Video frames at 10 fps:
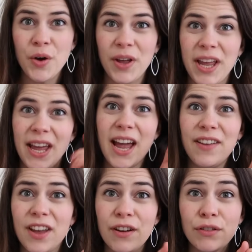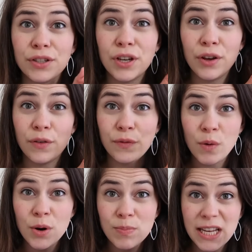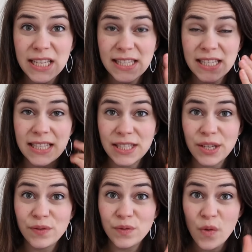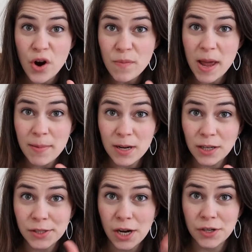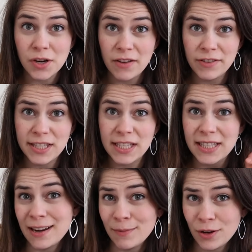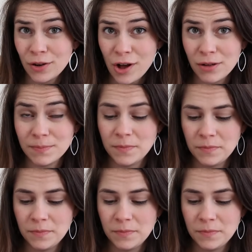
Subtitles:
Okay, I found four places. Four baby doll doctor offices that I'm gonna call.